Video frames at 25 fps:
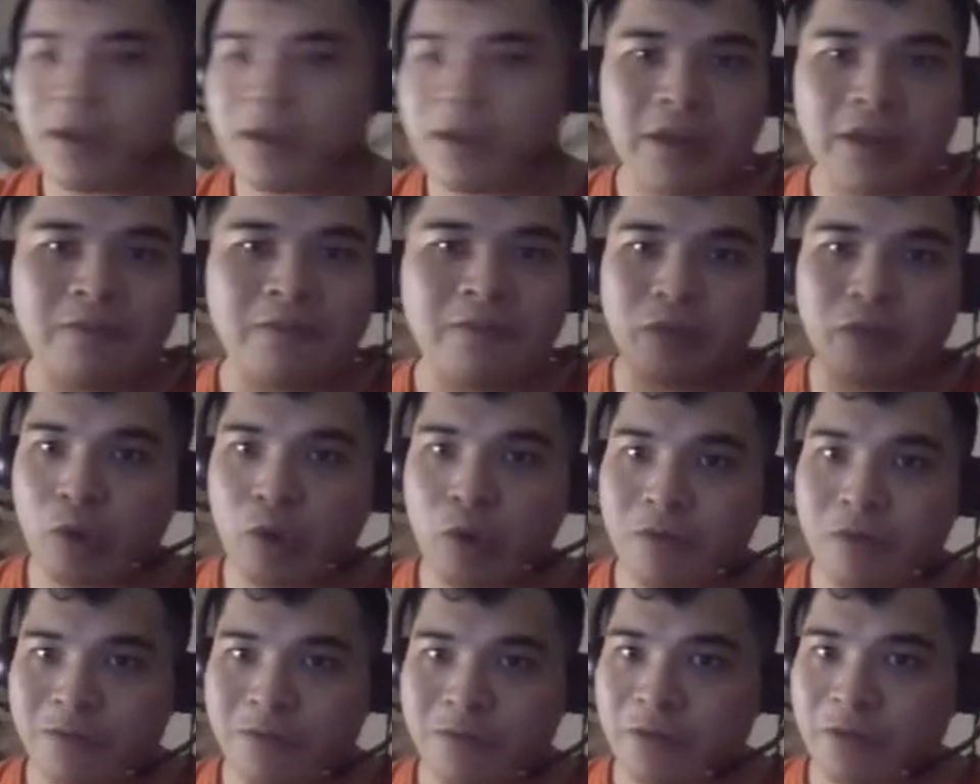If you
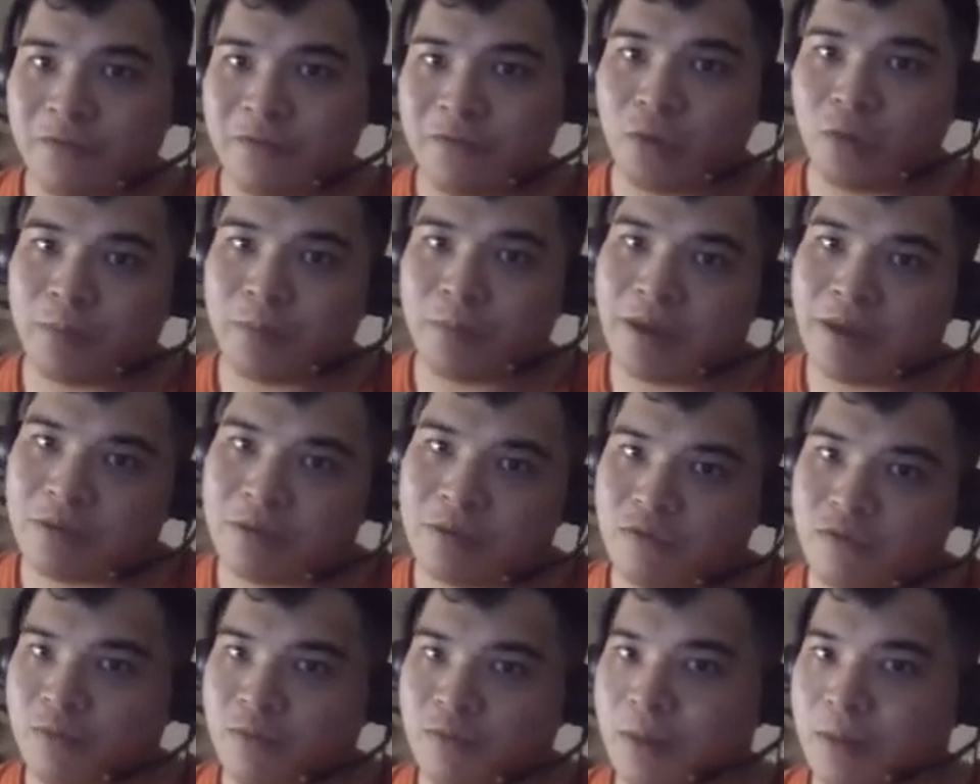go for the
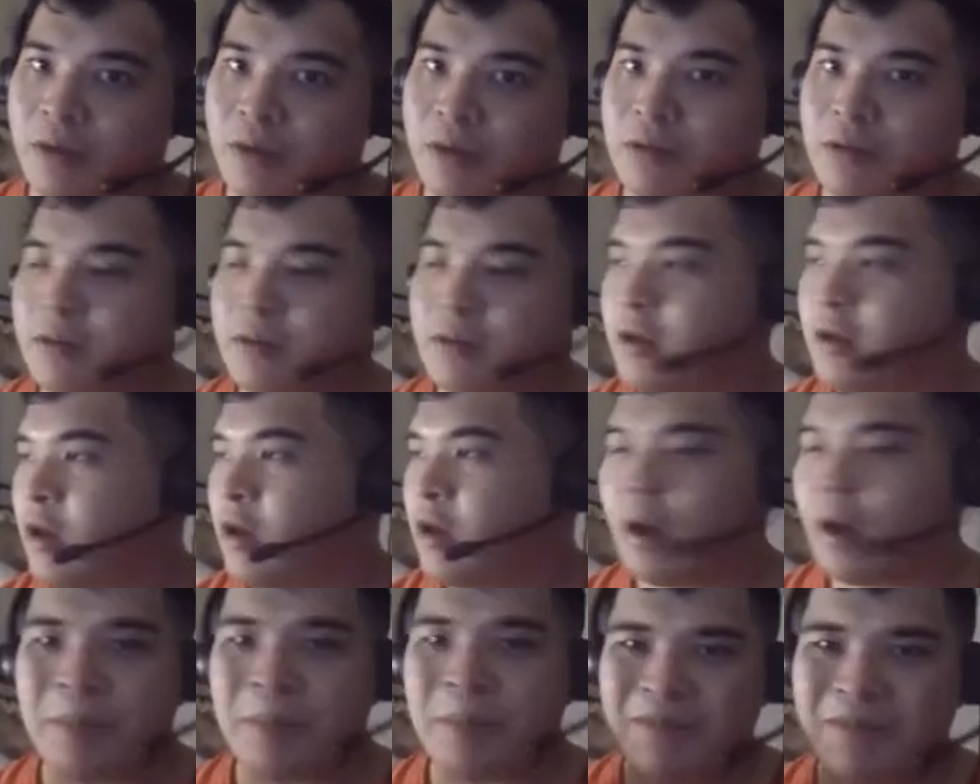four-passenger model,
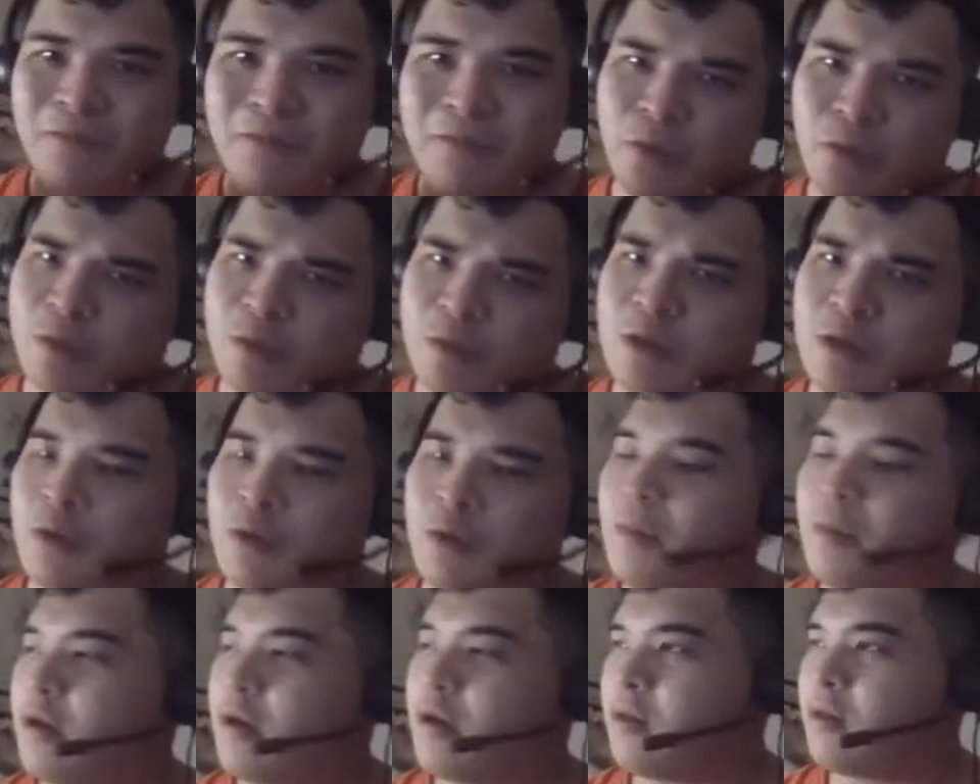I mean
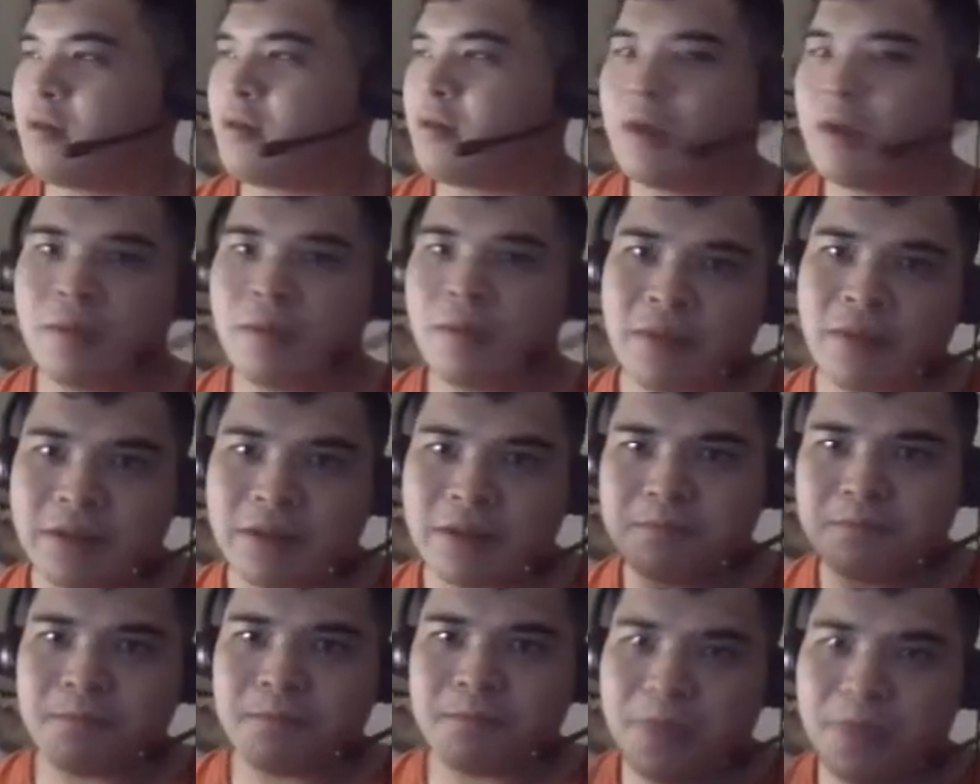four-seater model,
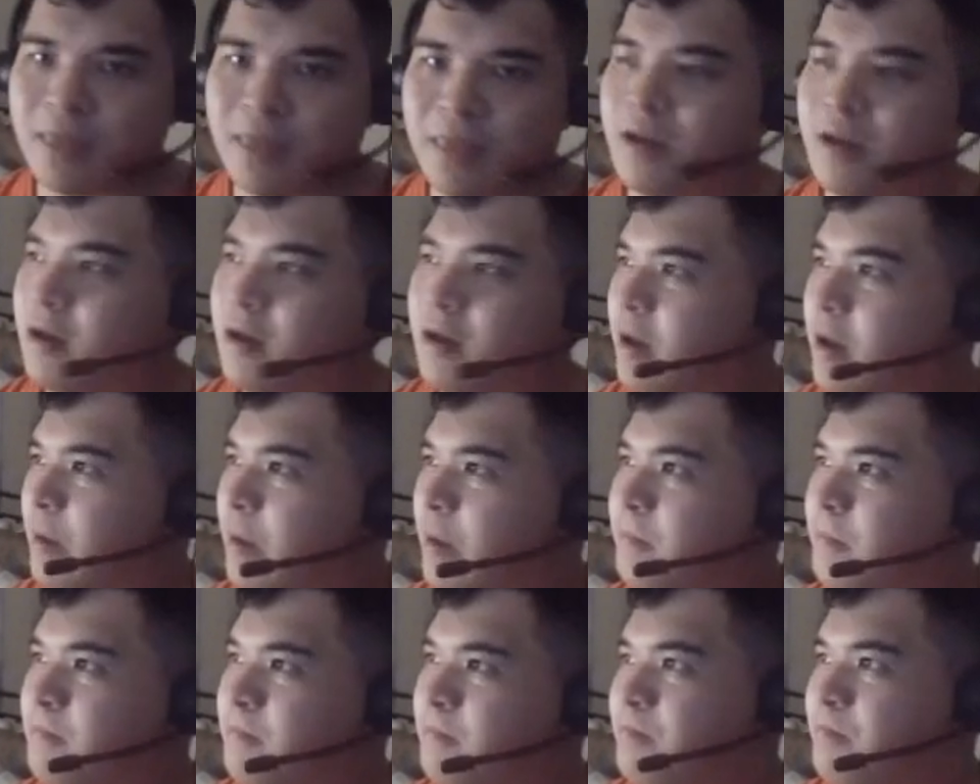but
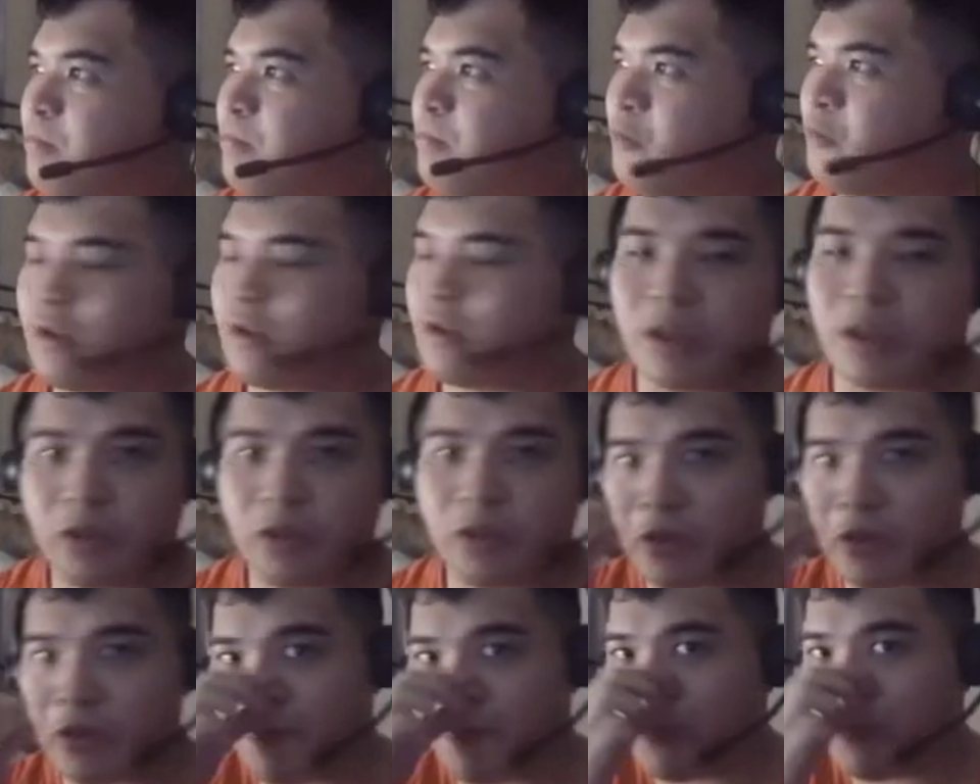uh, really
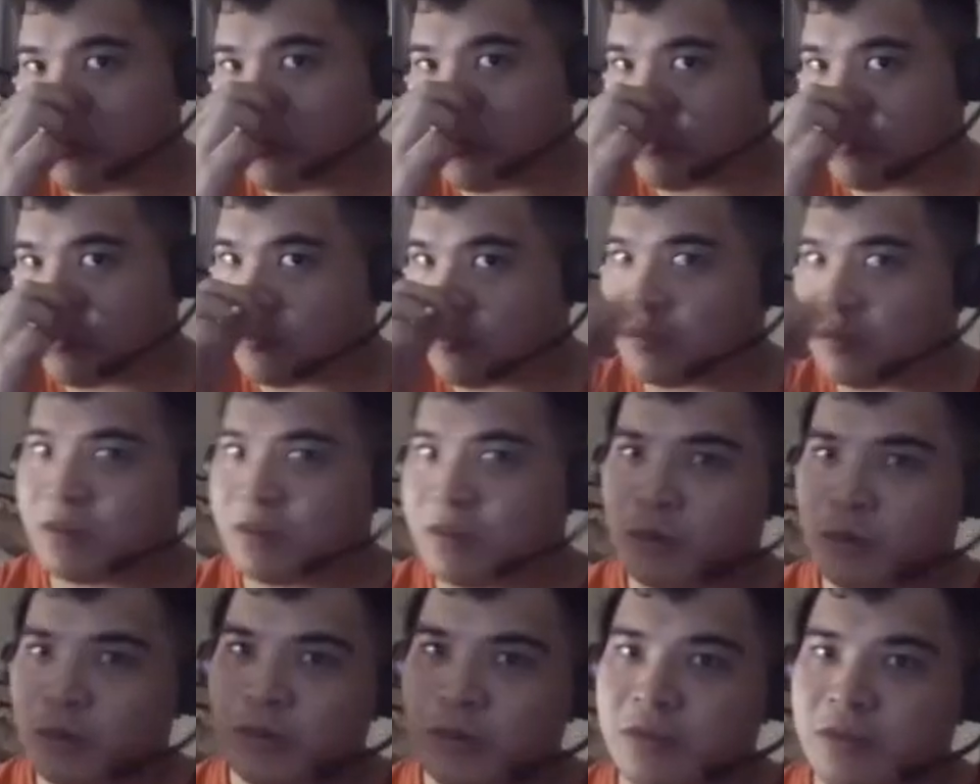looking forward to
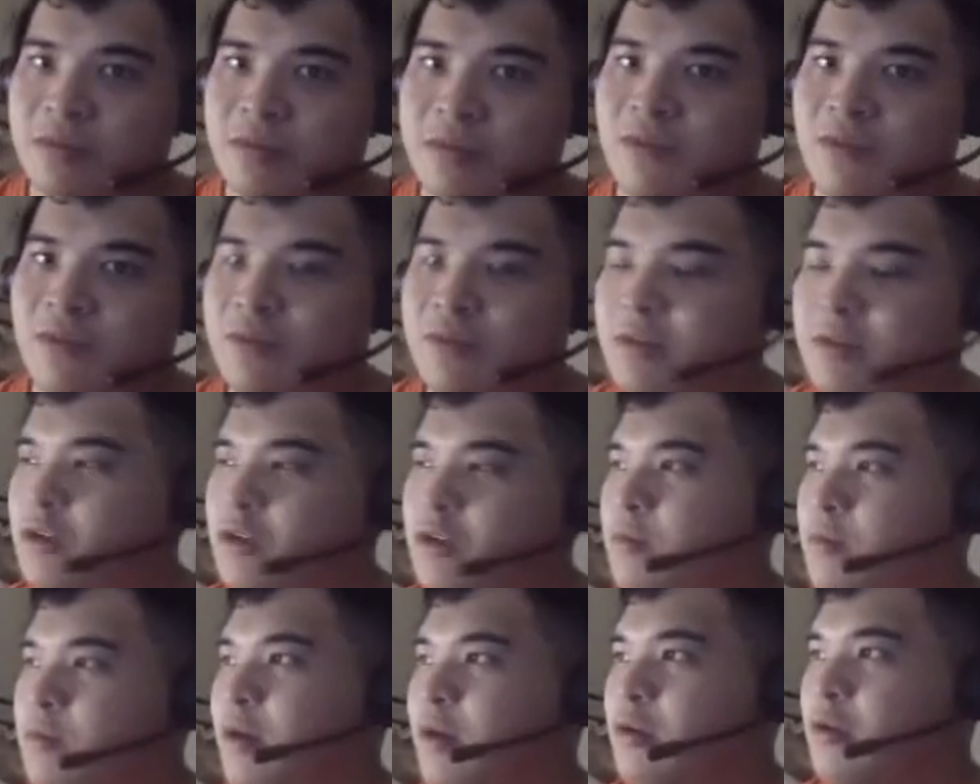seeing what the
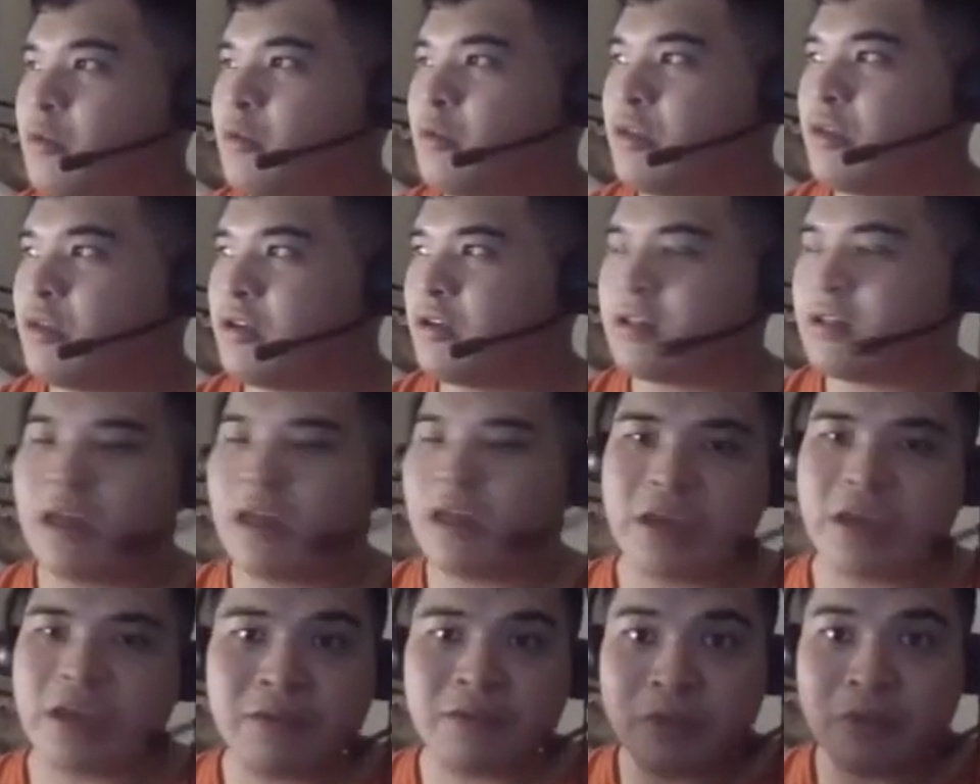seven-seater model will look
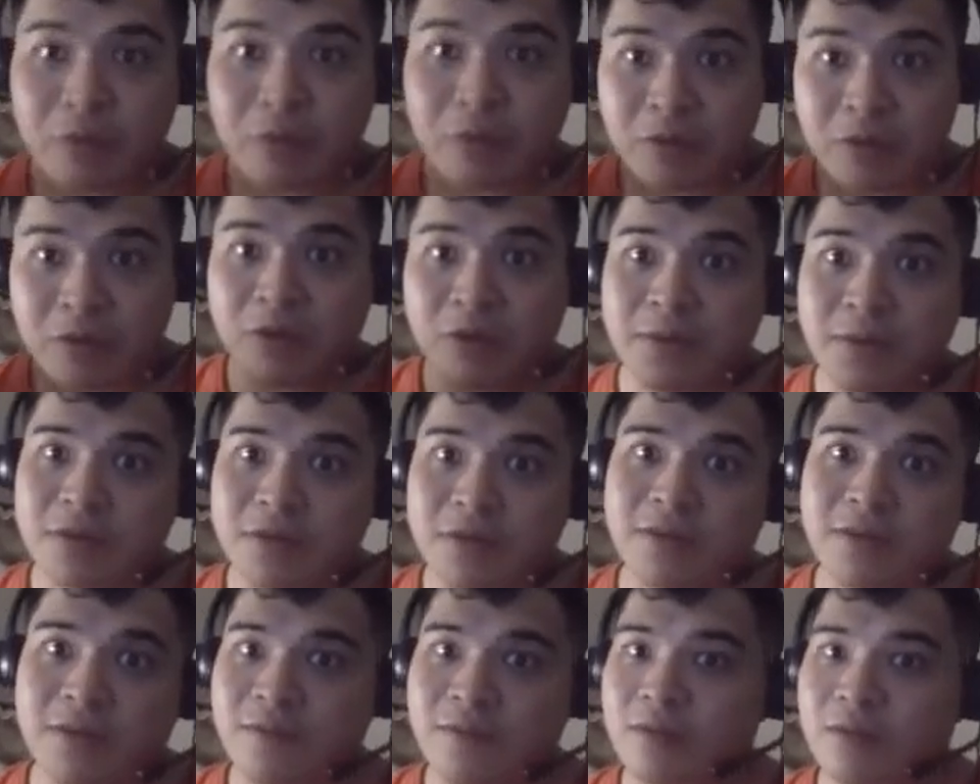like, if there's going to be a
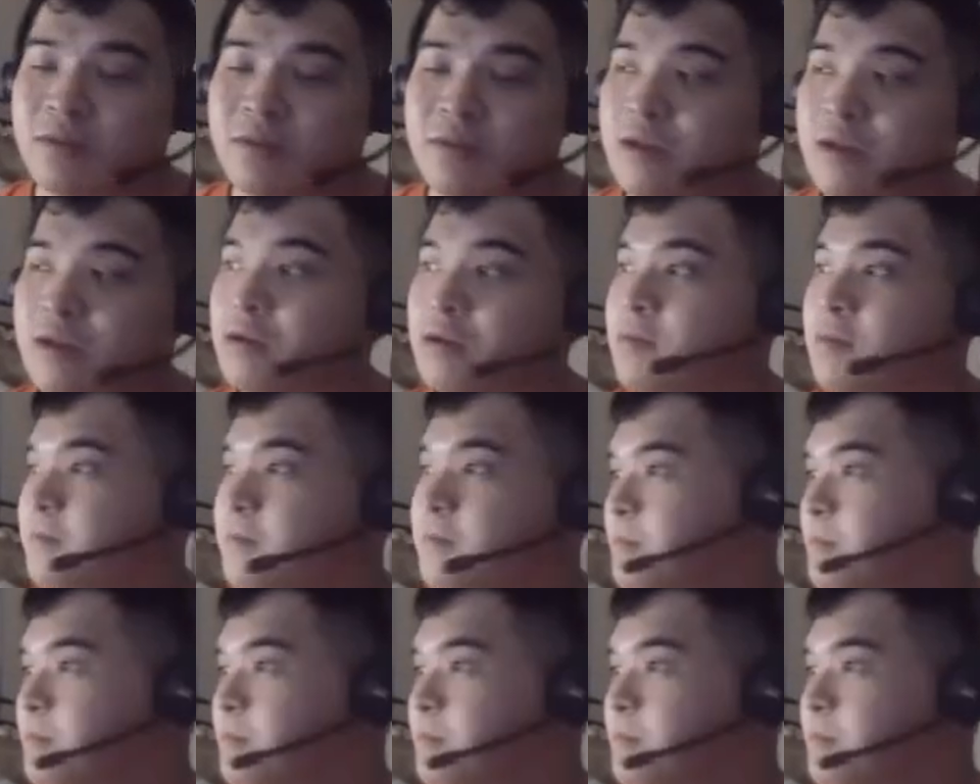seven-seater.